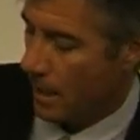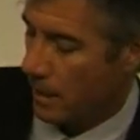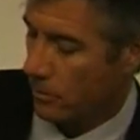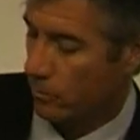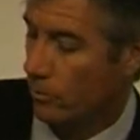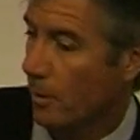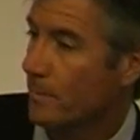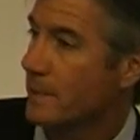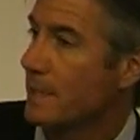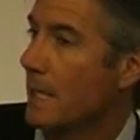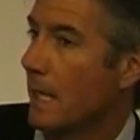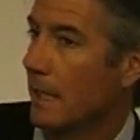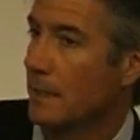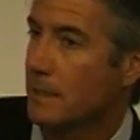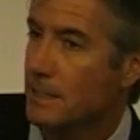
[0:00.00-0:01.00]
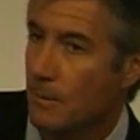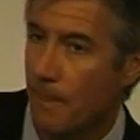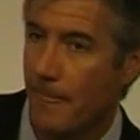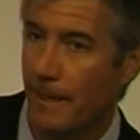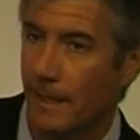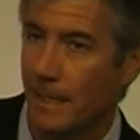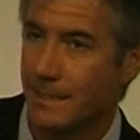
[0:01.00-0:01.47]
threw up his hands,
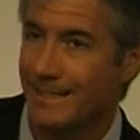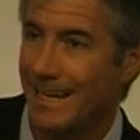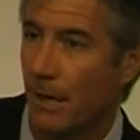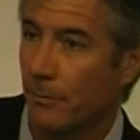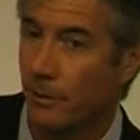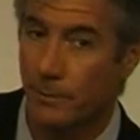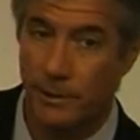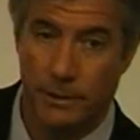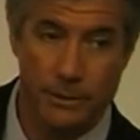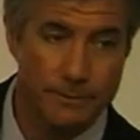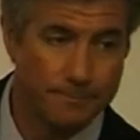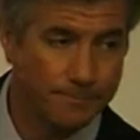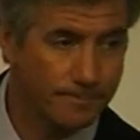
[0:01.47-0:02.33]
and asked, now what do we do?